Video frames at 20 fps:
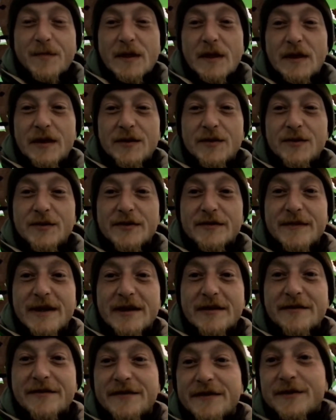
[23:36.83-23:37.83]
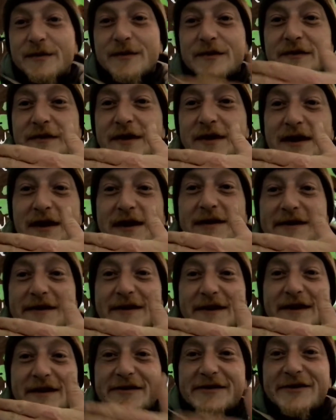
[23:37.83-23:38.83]
Like all his main fields are at that
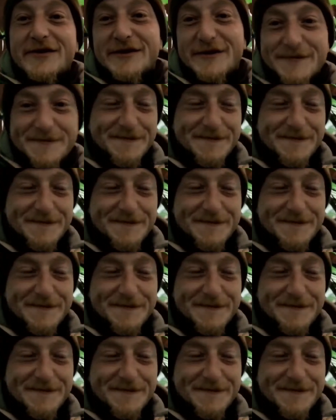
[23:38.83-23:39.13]
direction.